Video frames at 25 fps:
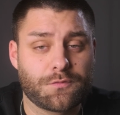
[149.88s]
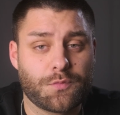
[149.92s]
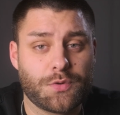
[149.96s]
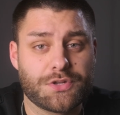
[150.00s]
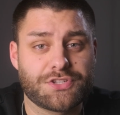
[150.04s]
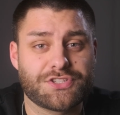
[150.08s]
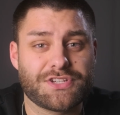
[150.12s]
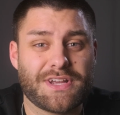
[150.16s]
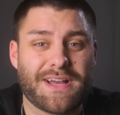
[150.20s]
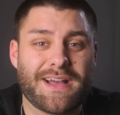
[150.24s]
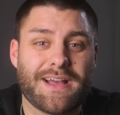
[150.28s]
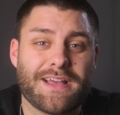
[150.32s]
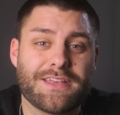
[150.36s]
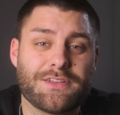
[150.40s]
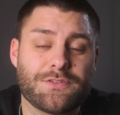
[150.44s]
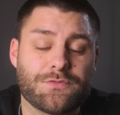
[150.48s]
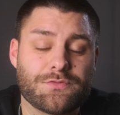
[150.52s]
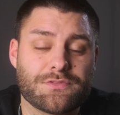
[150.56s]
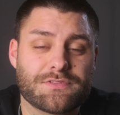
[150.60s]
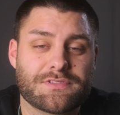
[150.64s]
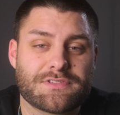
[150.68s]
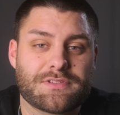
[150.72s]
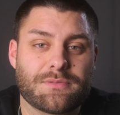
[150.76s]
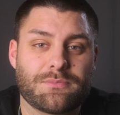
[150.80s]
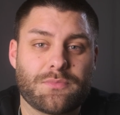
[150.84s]
which I
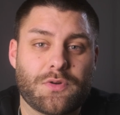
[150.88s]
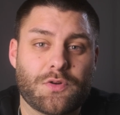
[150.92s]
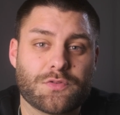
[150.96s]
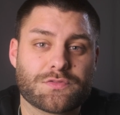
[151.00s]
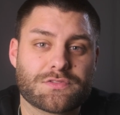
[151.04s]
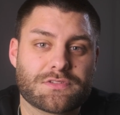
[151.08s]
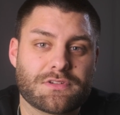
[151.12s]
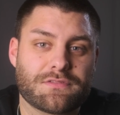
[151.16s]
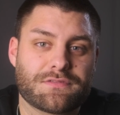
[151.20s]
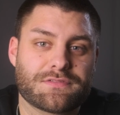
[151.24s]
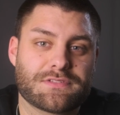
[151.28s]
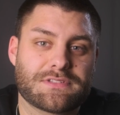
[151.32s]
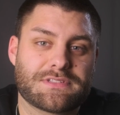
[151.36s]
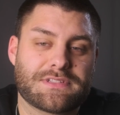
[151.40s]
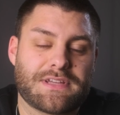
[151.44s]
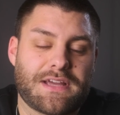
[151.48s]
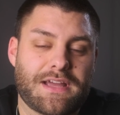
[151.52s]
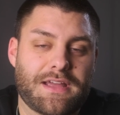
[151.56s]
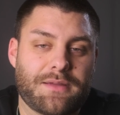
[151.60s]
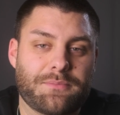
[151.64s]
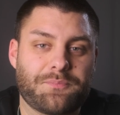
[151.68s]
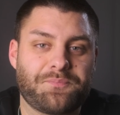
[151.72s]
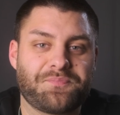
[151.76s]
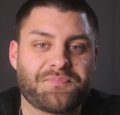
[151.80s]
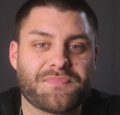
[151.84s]
use the most of the
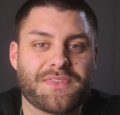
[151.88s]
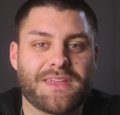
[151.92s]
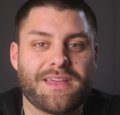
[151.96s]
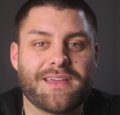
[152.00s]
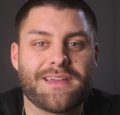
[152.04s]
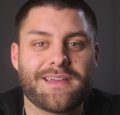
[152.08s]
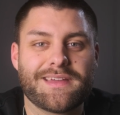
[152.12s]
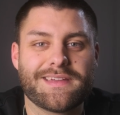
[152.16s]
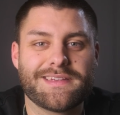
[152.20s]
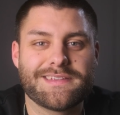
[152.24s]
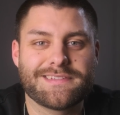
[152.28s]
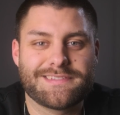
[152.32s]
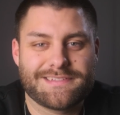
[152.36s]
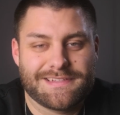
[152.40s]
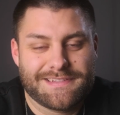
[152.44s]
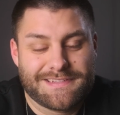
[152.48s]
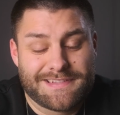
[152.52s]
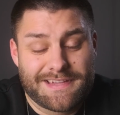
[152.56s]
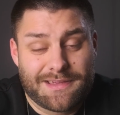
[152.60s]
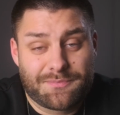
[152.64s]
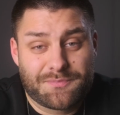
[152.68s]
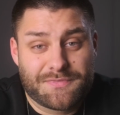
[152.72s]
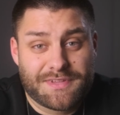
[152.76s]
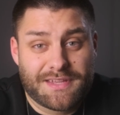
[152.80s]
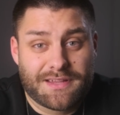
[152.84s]
time, is
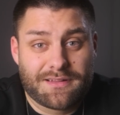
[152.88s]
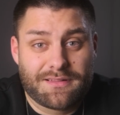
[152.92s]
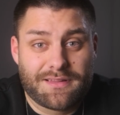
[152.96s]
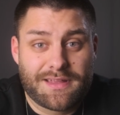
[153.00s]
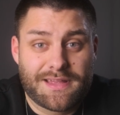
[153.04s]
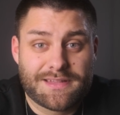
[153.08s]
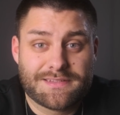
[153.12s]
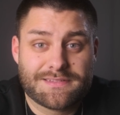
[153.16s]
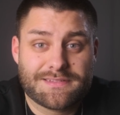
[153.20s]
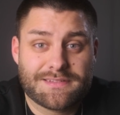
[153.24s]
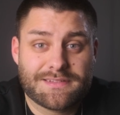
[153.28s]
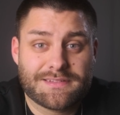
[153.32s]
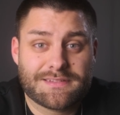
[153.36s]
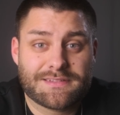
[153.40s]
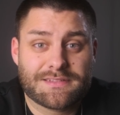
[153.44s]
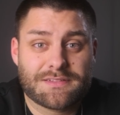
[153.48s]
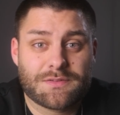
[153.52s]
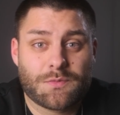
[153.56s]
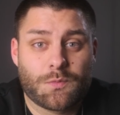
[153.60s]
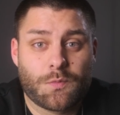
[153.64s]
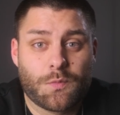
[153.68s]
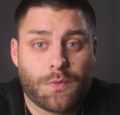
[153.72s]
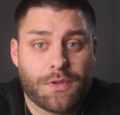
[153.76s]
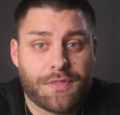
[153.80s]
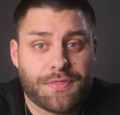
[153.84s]
adapting
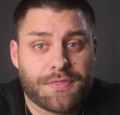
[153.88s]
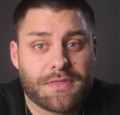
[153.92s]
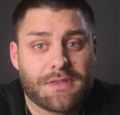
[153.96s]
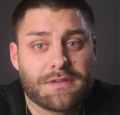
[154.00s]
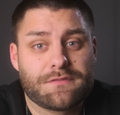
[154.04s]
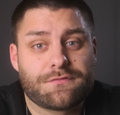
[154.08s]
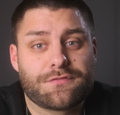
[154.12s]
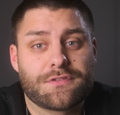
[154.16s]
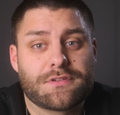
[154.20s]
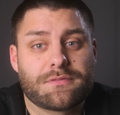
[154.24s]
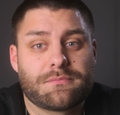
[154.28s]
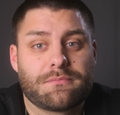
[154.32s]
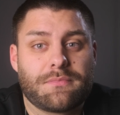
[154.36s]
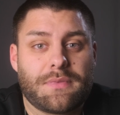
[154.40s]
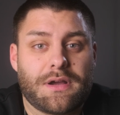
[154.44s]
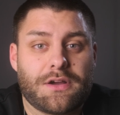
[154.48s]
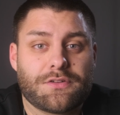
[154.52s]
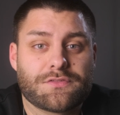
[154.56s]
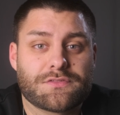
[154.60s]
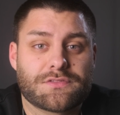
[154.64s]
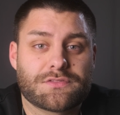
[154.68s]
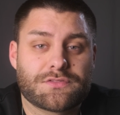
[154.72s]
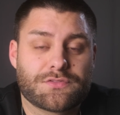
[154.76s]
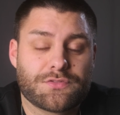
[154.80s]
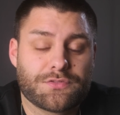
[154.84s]
lenses with different
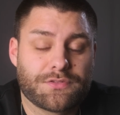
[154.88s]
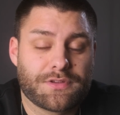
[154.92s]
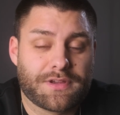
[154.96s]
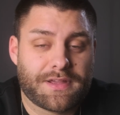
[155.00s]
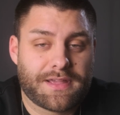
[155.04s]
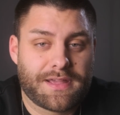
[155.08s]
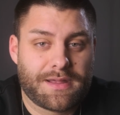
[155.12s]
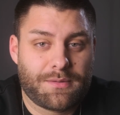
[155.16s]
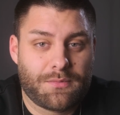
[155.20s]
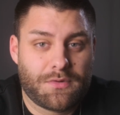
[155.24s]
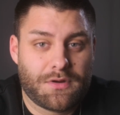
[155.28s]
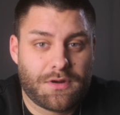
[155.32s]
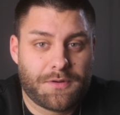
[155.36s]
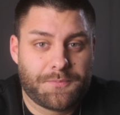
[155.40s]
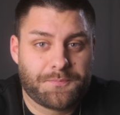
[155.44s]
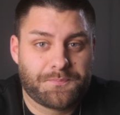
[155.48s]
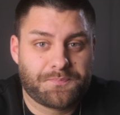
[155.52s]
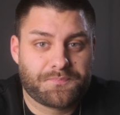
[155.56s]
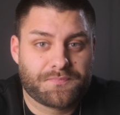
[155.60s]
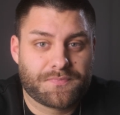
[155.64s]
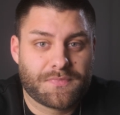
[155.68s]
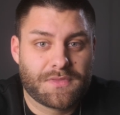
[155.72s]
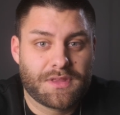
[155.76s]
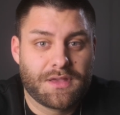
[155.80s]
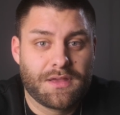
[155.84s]
mounts to your camera.
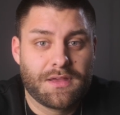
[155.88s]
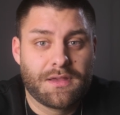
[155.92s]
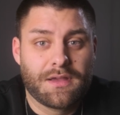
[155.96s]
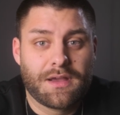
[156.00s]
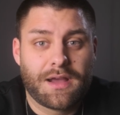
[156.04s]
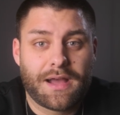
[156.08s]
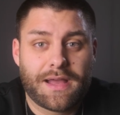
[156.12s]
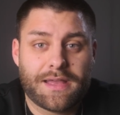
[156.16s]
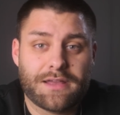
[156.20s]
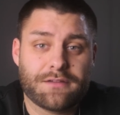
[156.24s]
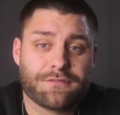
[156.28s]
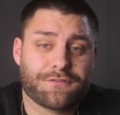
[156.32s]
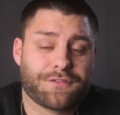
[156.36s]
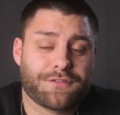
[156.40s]
I have